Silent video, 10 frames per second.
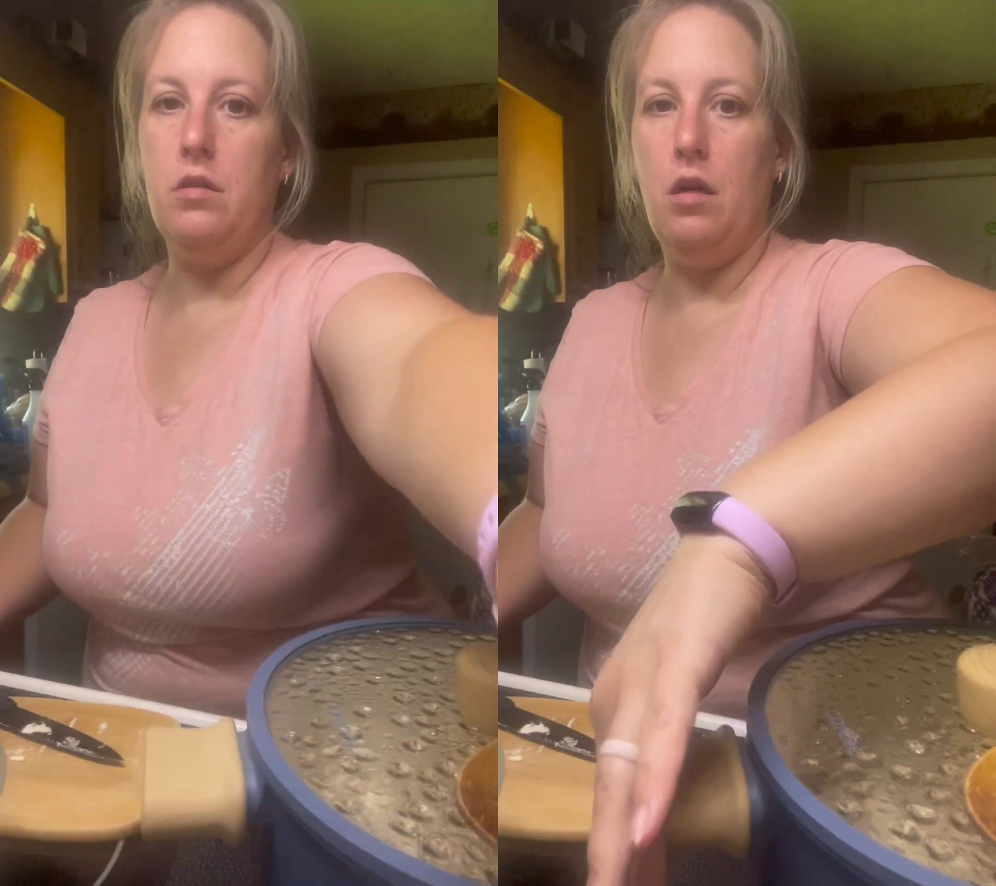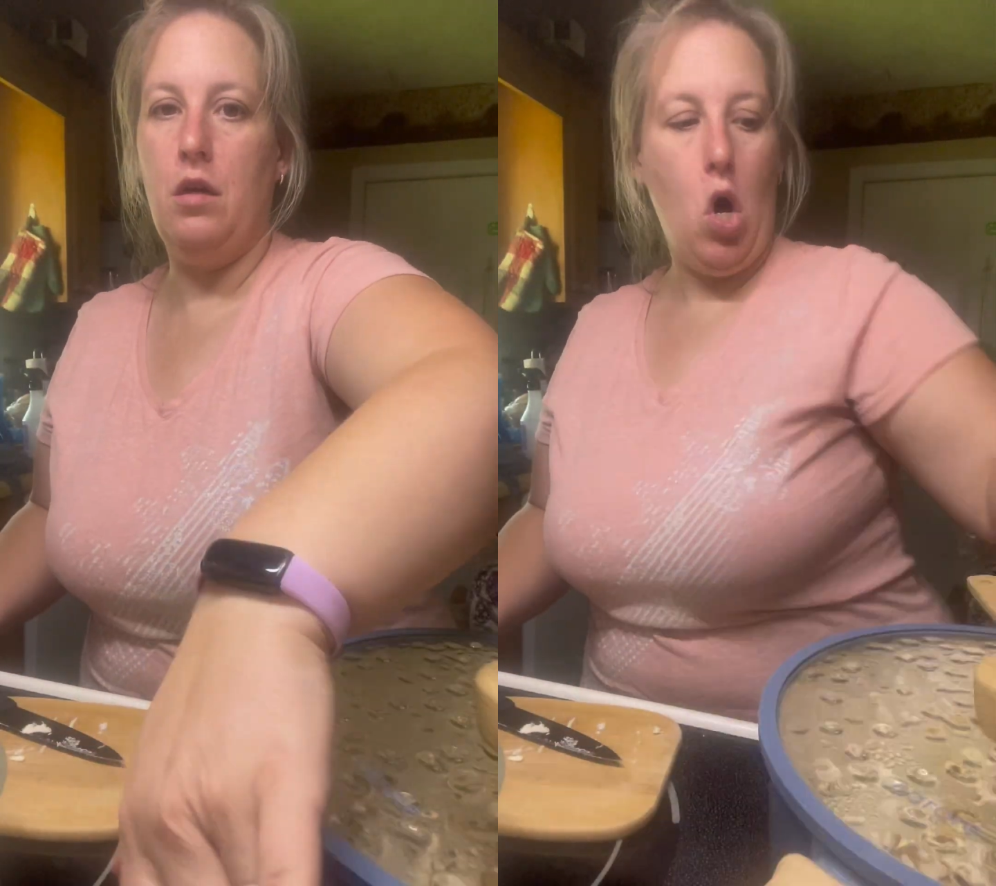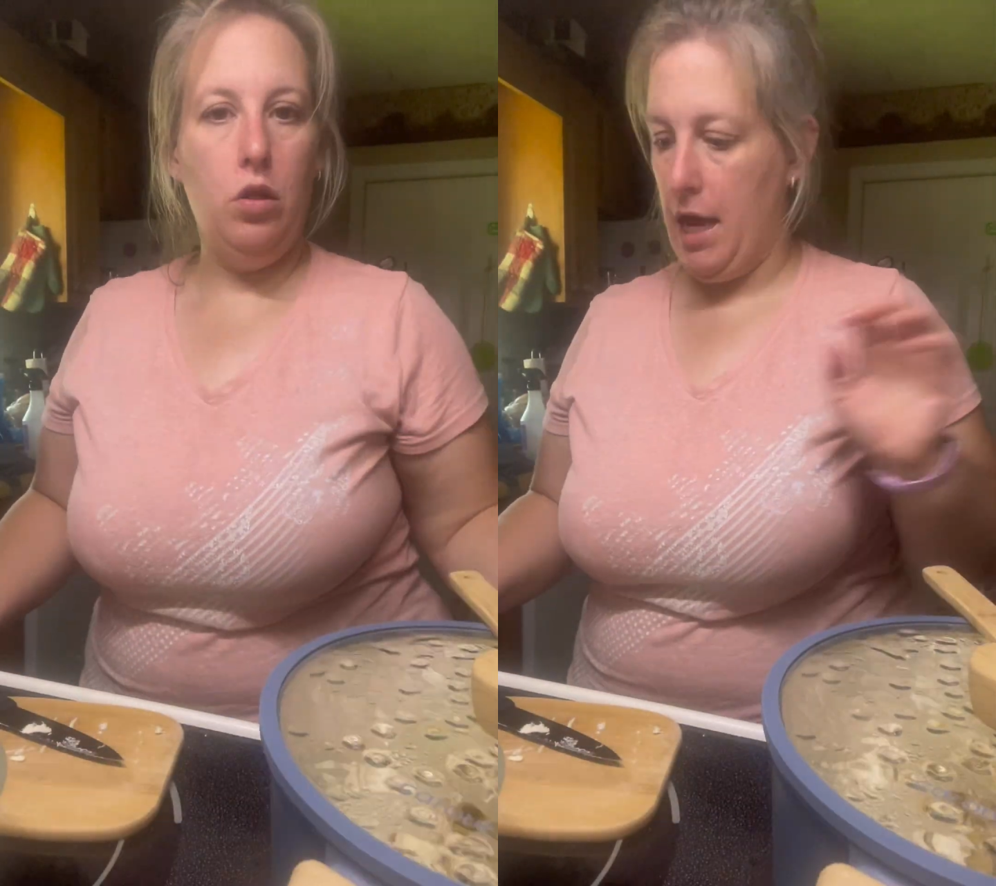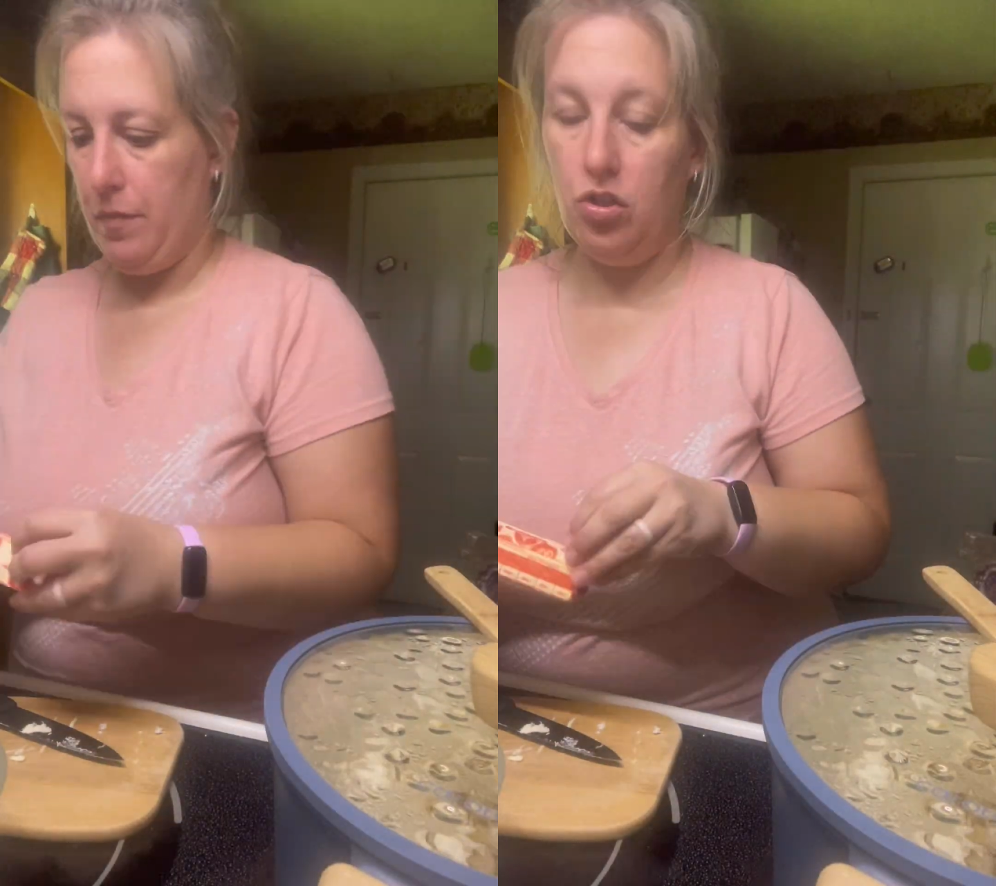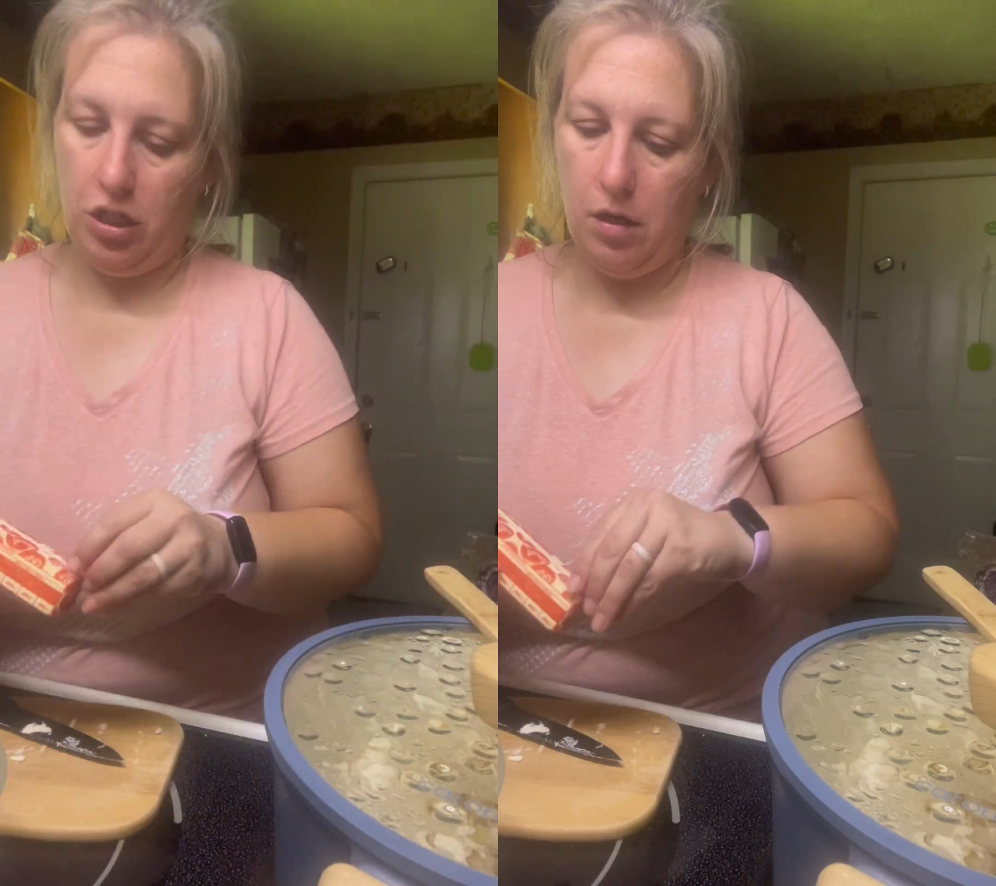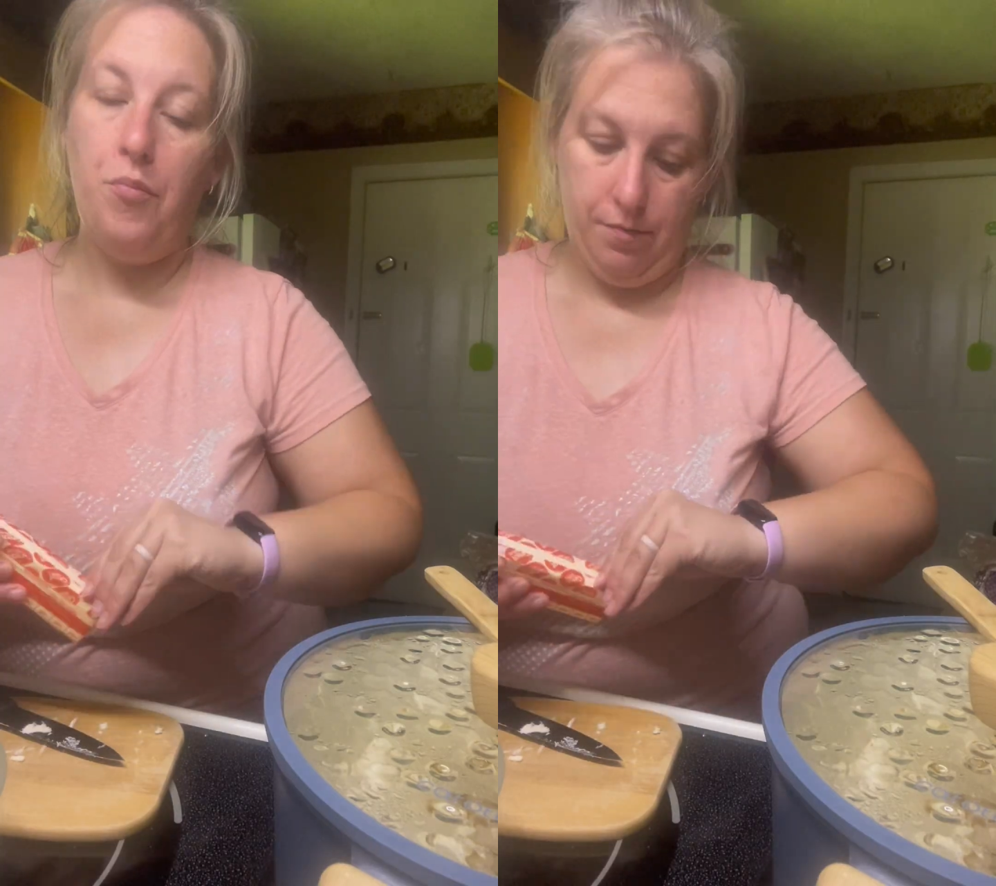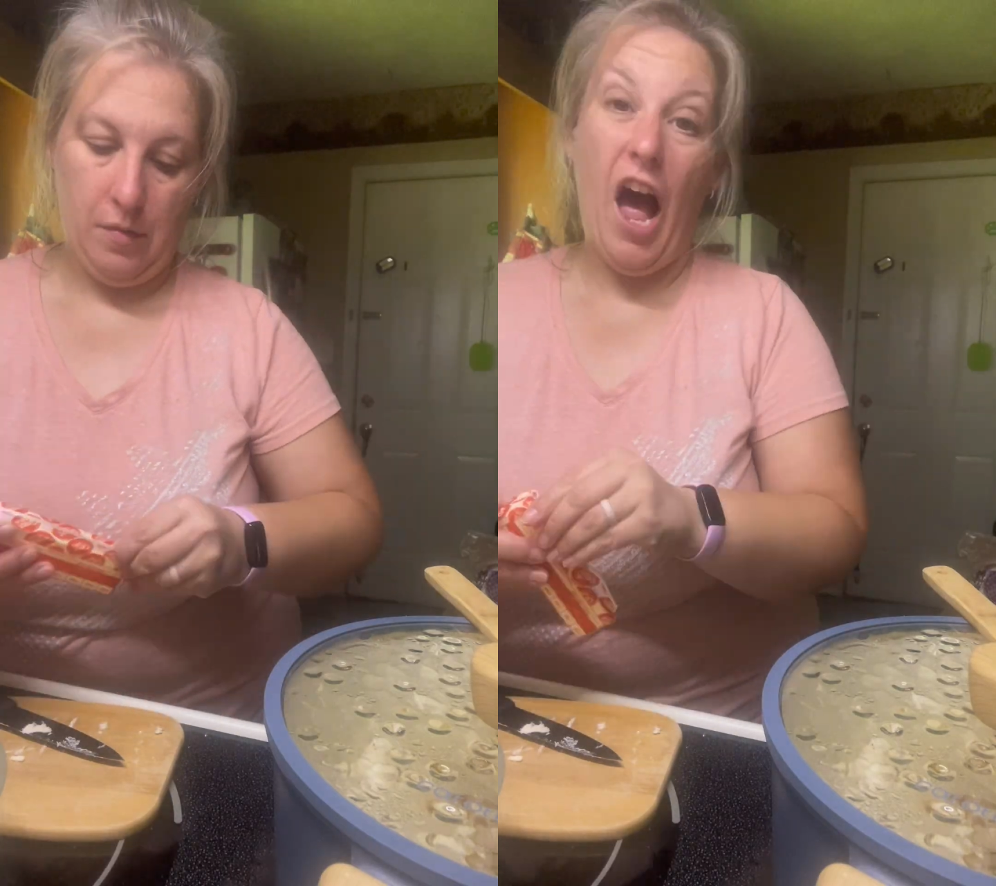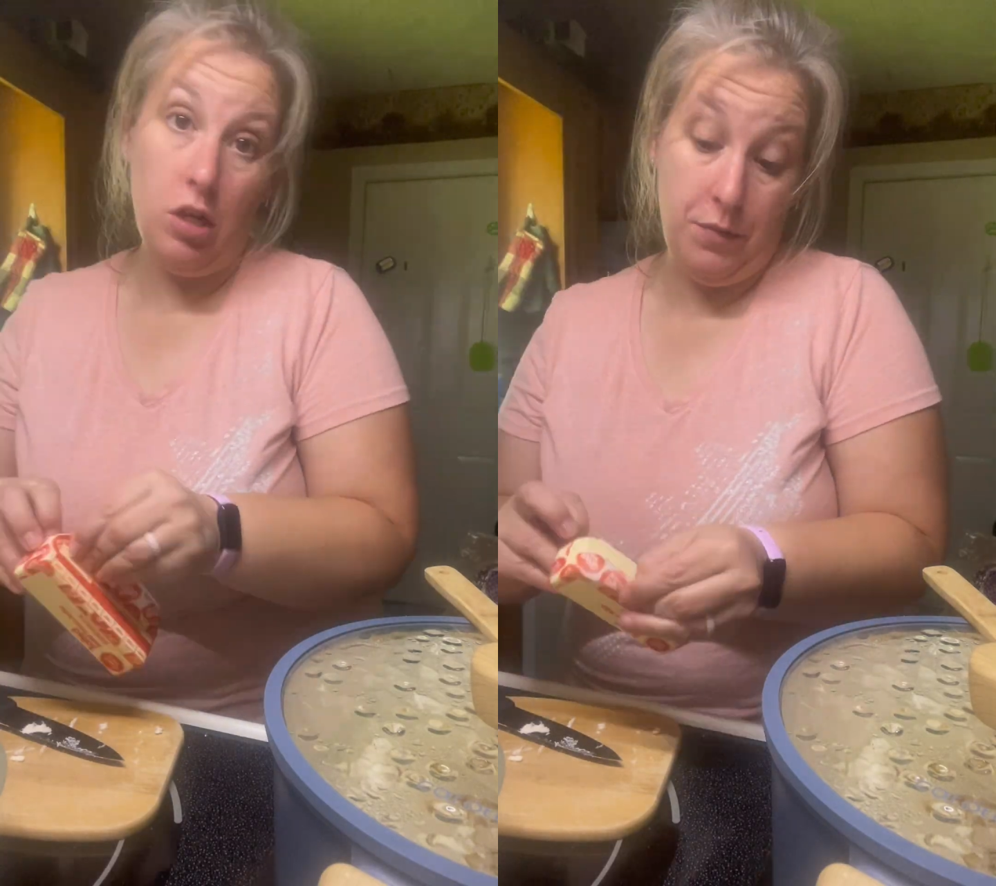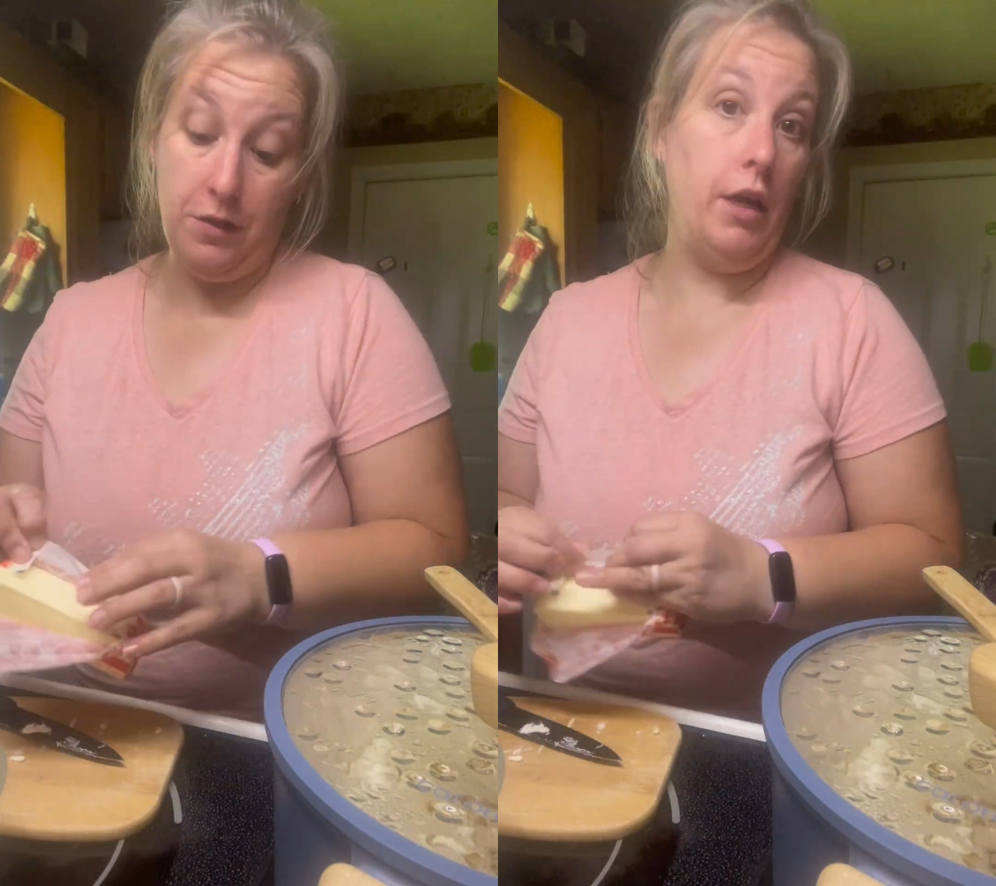it's going to fall apart pretty easily